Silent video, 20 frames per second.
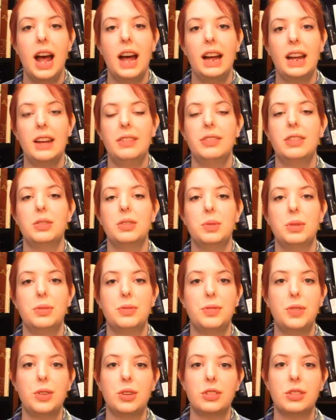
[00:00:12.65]
I gave this one
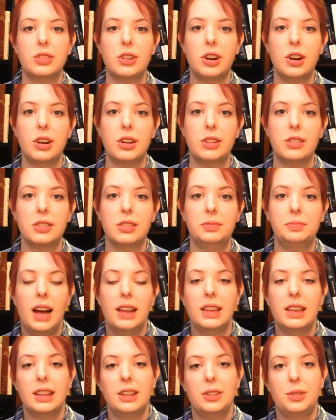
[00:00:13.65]
4 stars. I
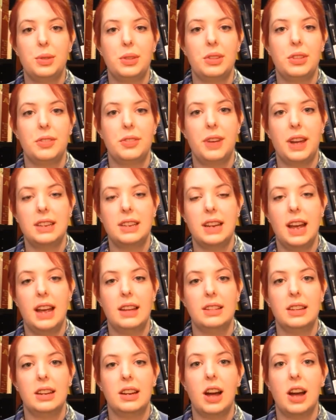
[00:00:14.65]
thought this was a
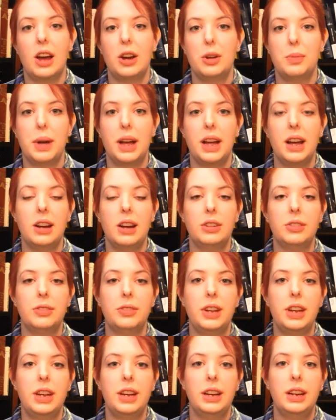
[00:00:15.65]
fantastic
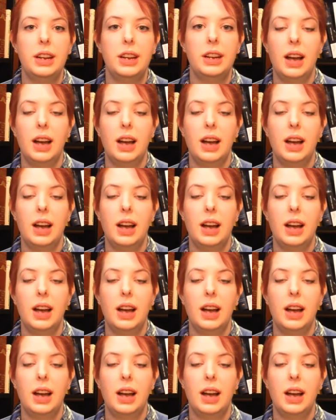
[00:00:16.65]
autobiography.